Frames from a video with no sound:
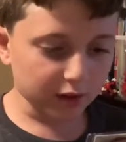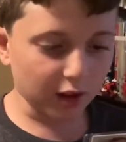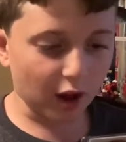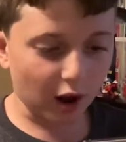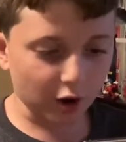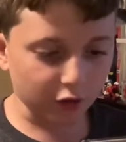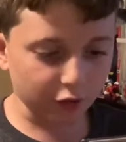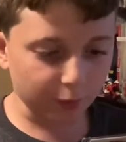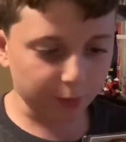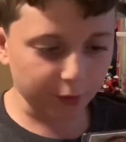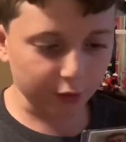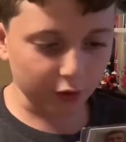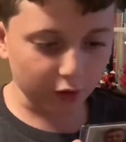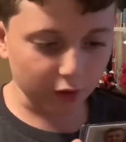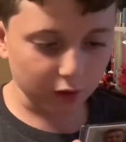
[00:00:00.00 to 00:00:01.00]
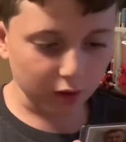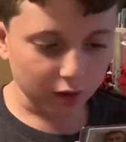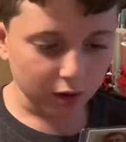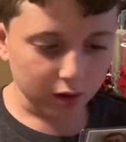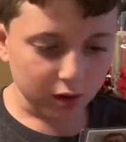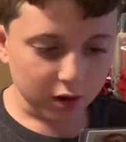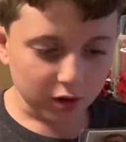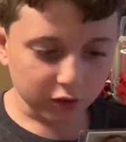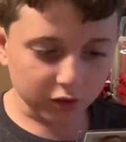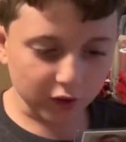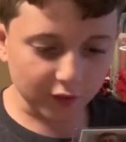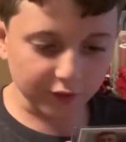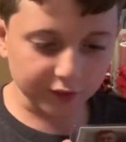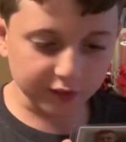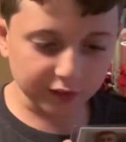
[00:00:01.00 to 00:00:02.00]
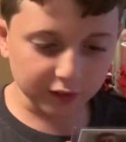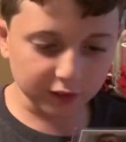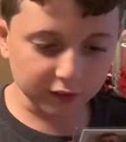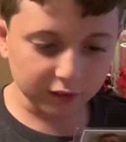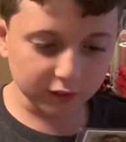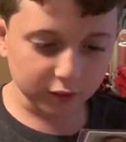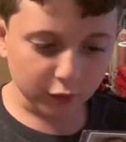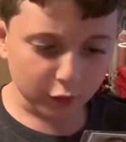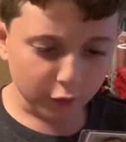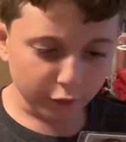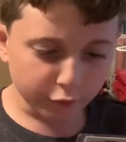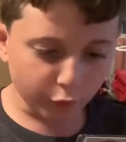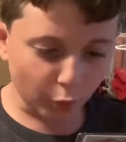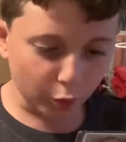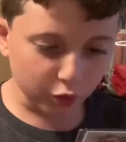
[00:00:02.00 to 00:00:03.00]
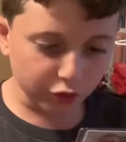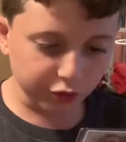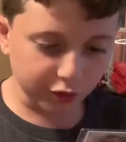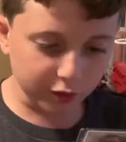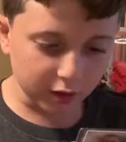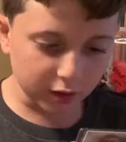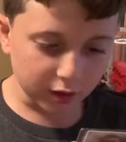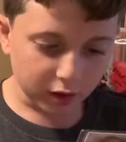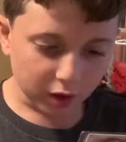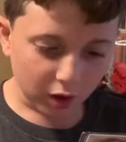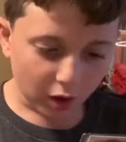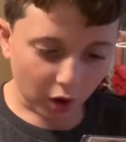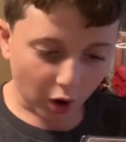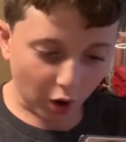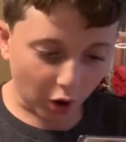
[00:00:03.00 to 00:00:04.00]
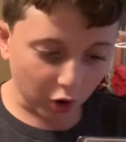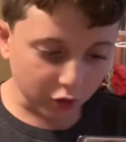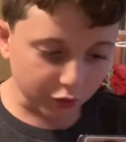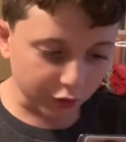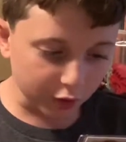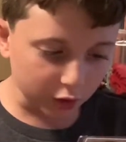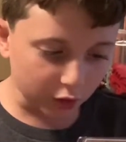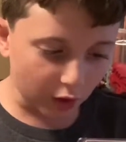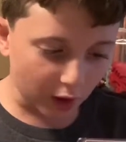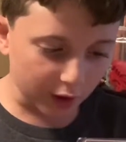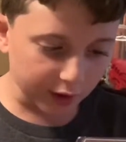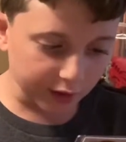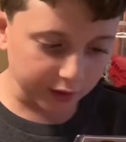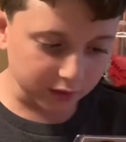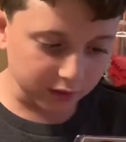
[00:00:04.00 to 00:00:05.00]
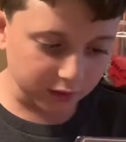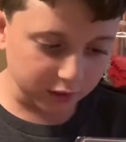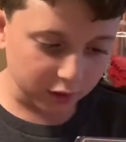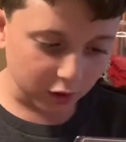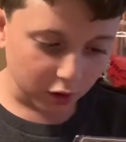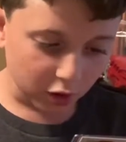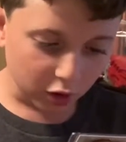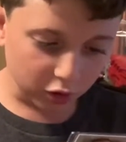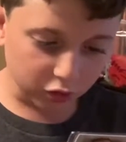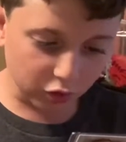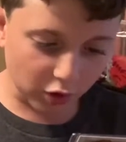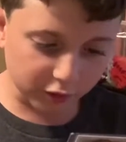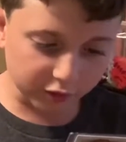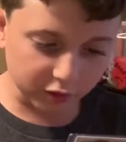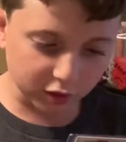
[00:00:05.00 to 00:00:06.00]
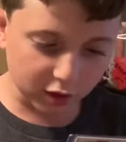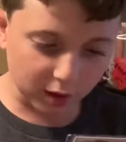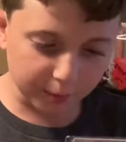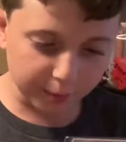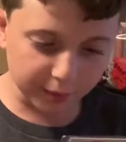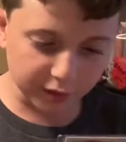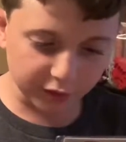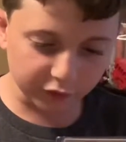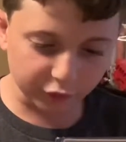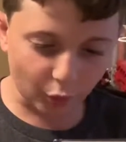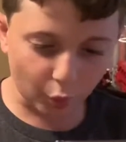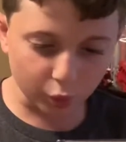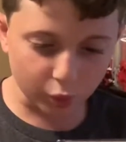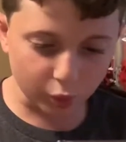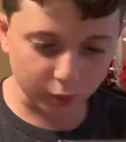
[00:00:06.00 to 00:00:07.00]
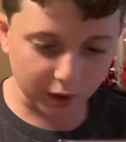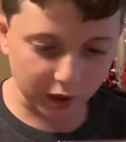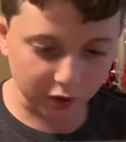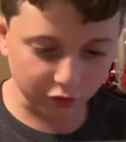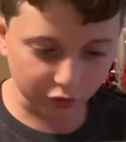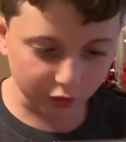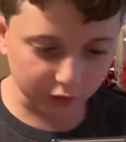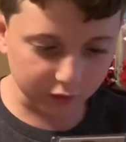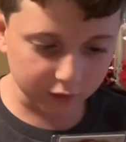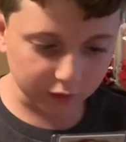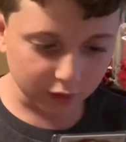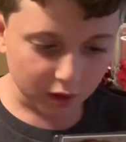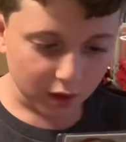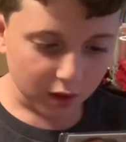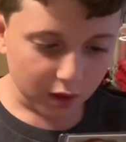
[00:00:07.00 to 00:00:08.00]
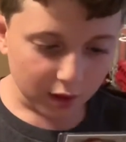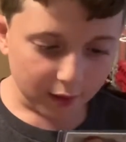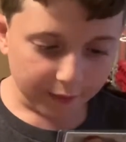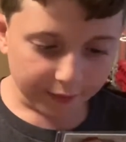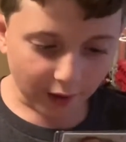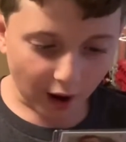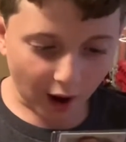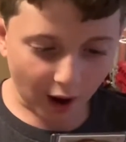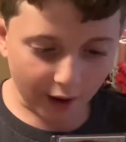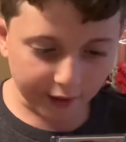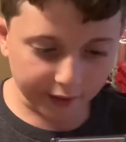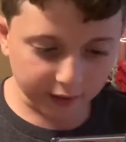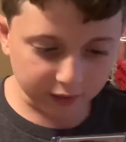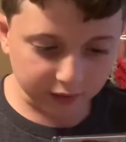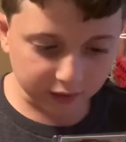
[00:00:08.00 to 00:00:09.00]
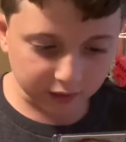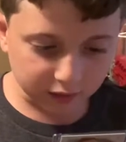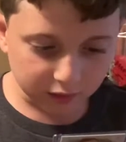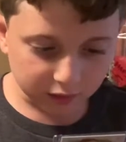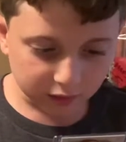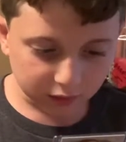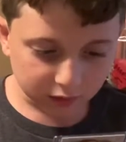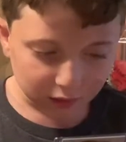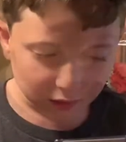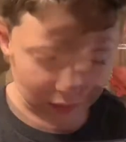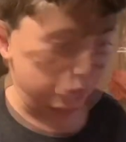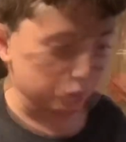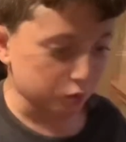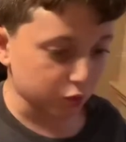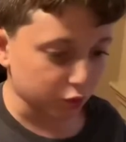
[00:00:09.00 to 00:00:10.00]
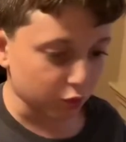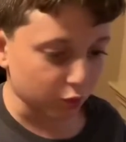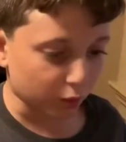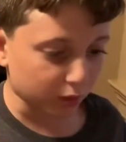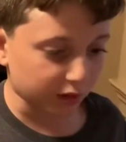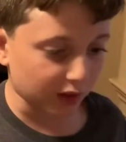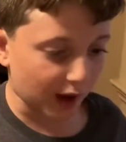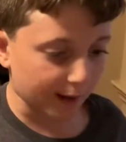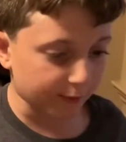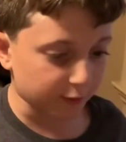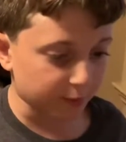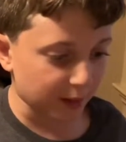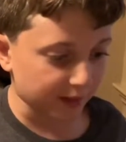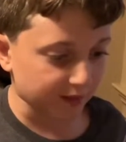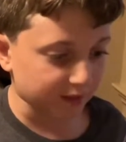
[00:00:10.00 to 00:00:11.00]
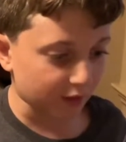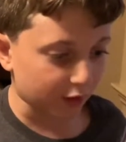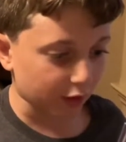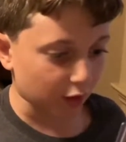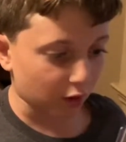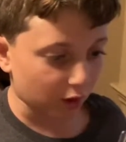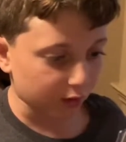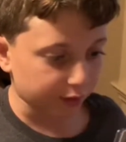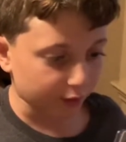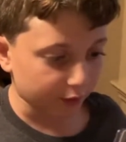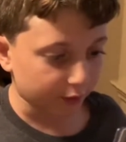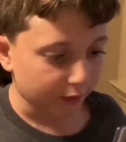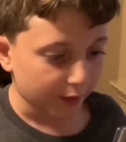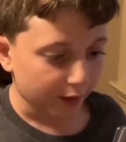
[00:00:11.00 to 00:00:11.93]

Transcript: yeah, entrepreneur services Fortune 100 clients across the company's four locations. The highest New York Times best-selling author